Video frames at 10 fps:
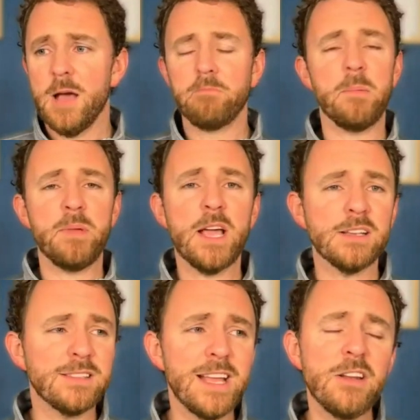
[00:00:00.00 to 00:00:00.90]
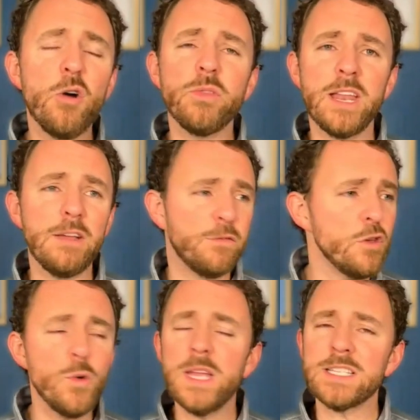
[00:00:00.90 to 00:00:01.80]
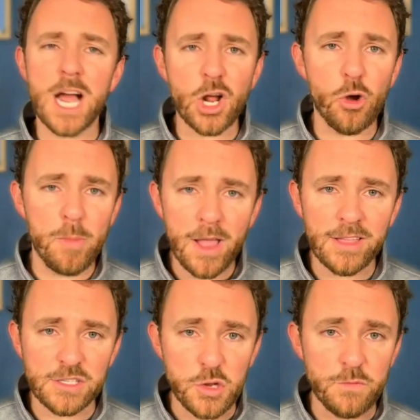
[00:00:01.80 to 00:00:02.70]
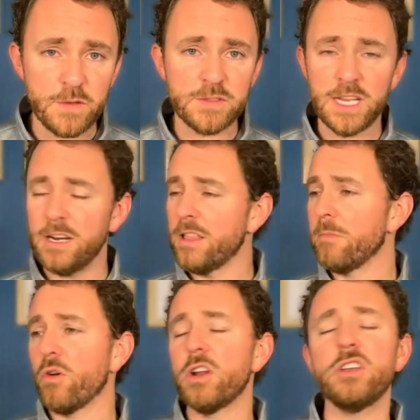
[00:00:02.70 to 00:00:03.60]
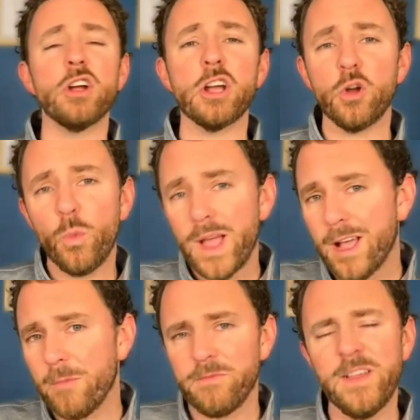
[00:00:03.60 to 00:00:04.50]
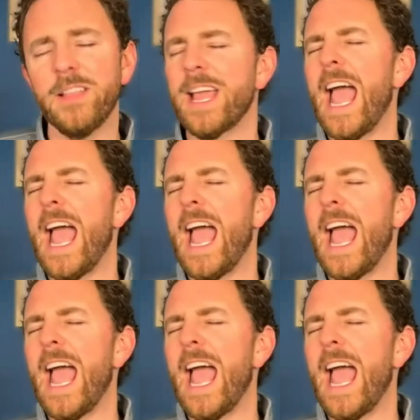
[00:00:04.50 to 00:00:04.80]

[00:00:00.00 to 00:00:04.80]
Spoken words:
but because they know that if you eat Taco Bell at 2:15 in the morning, you're going to wake up feeling